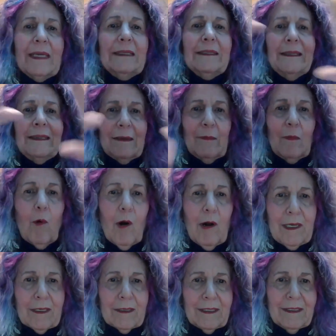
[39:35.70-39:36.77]
painting them
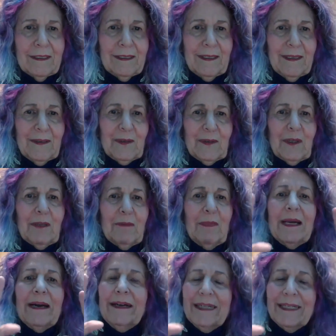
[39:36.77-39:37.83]
white, so
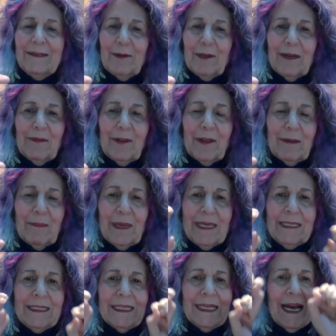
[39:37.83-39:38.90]
that behind whatever they
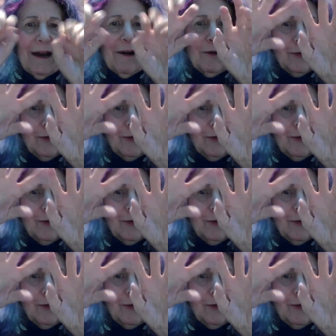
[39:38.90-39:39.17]
painted,